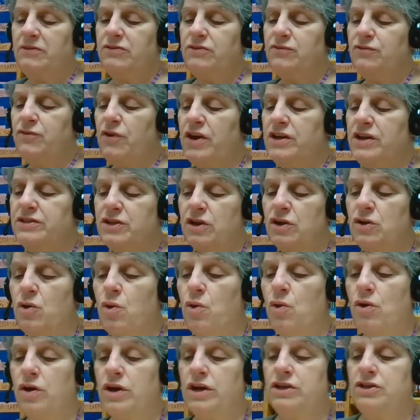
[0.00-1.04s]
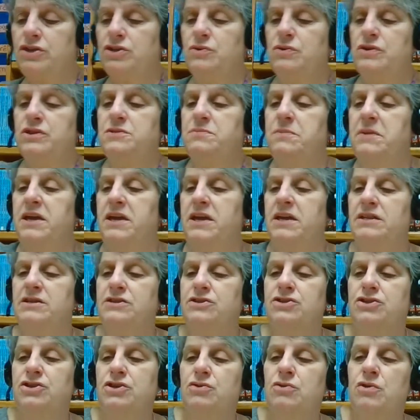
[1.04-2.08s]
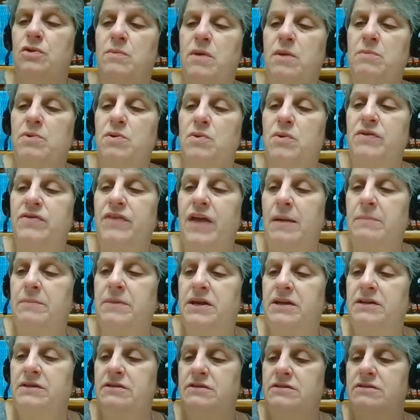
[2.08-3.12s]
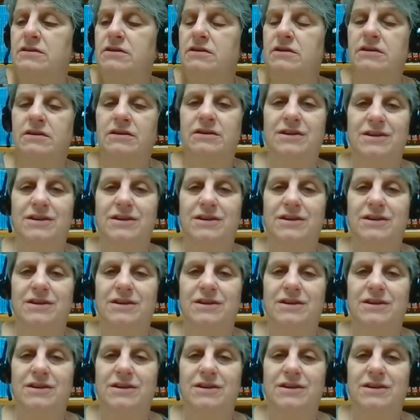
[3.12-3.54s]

about the phrase according to his means. Do you remember what that means?